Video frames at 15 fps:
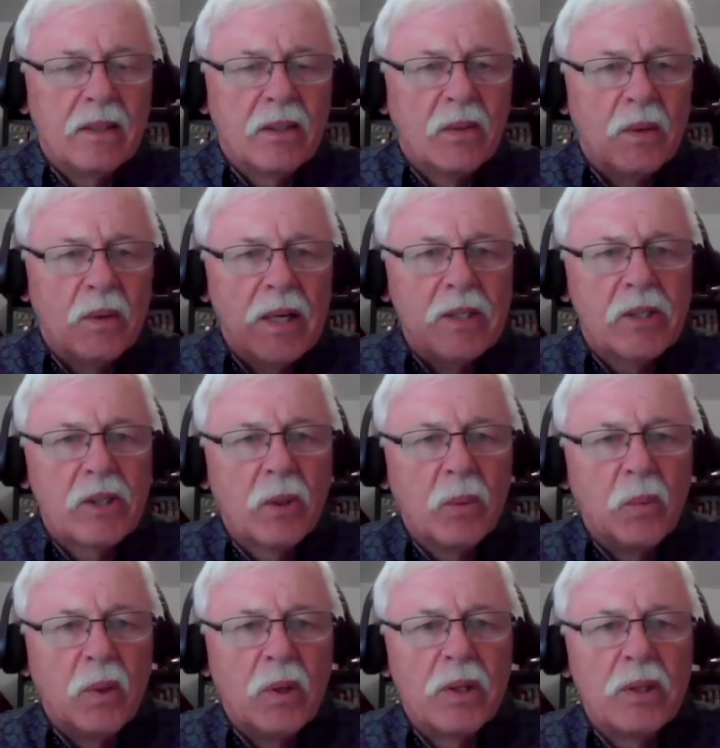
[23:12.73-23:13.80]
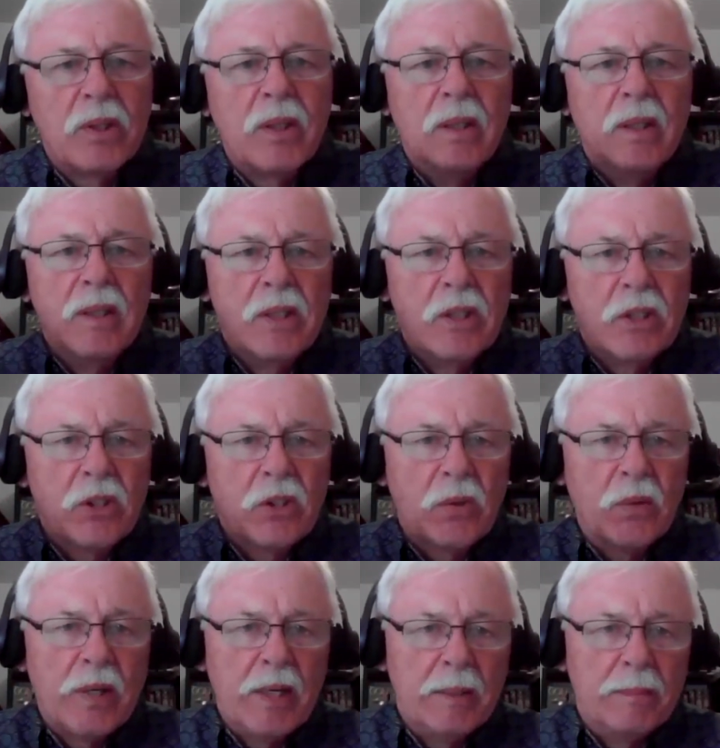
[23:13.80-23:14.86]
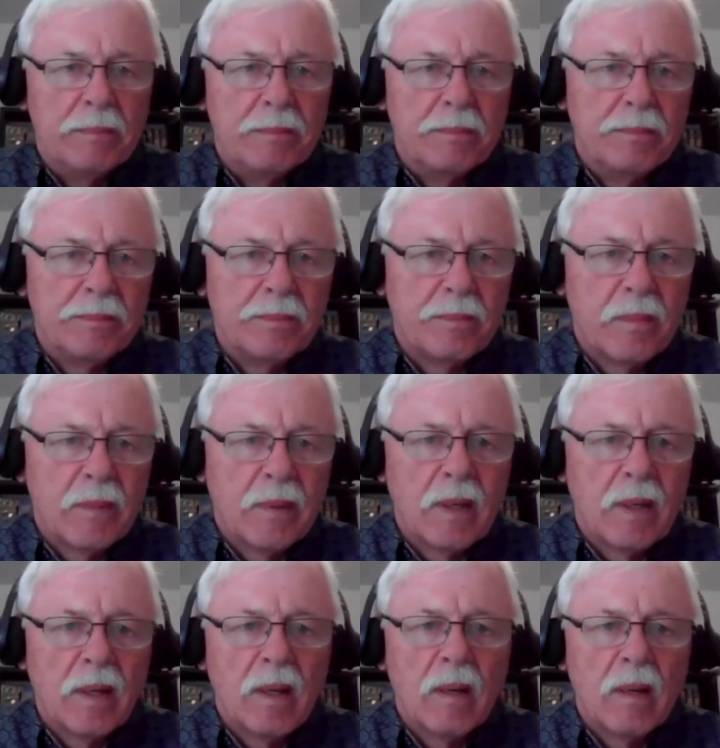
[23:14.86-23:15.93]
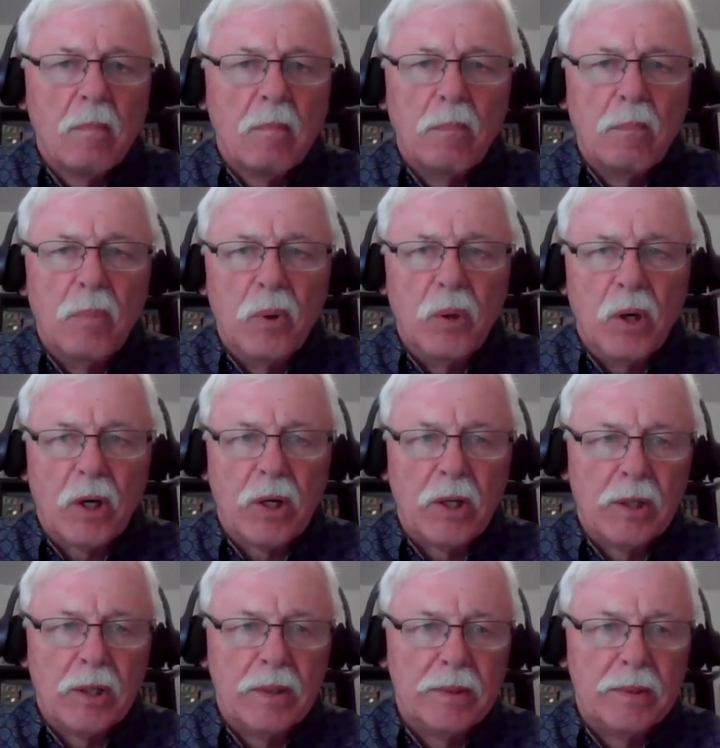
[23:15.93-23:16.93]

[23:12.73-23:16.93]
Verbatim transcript: creates the word stream, brook.